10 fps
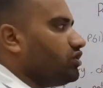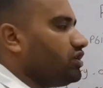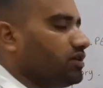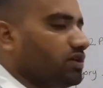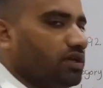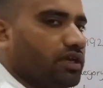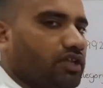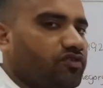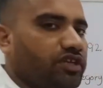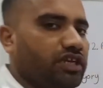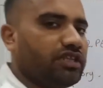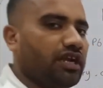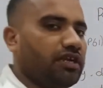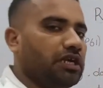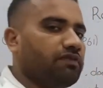we can say
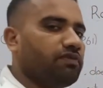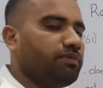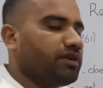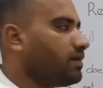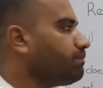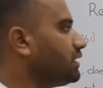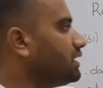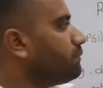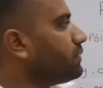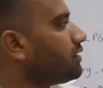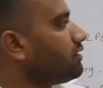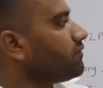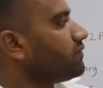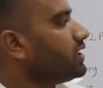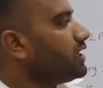that we become the label
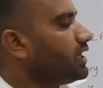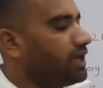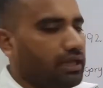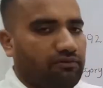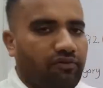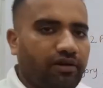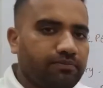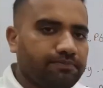of alpha.